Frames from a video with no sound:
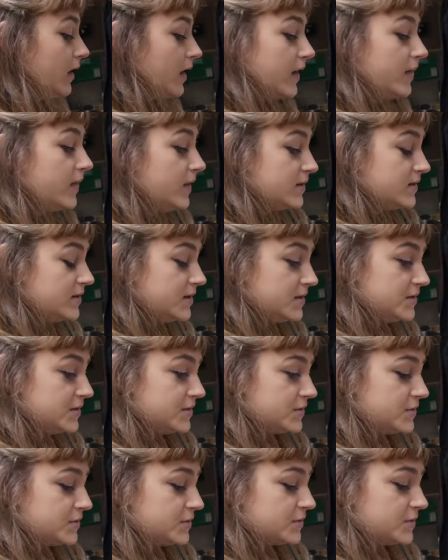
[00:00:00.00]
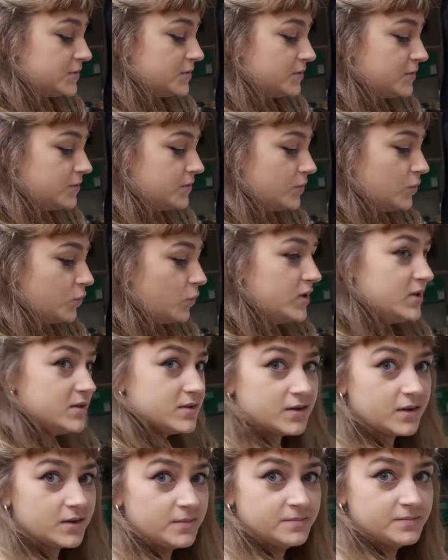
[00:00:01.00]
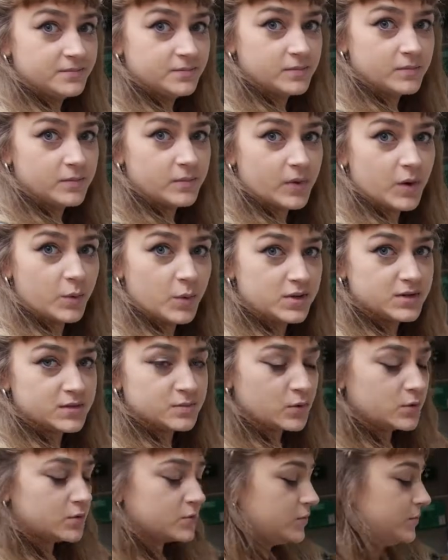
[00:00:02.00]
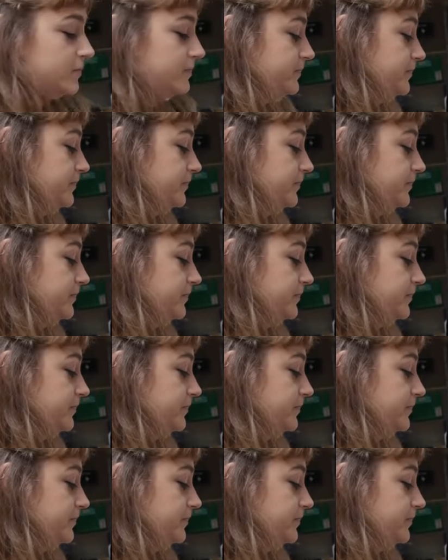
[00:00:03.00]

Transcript: and this is Windsor, my Windsor model,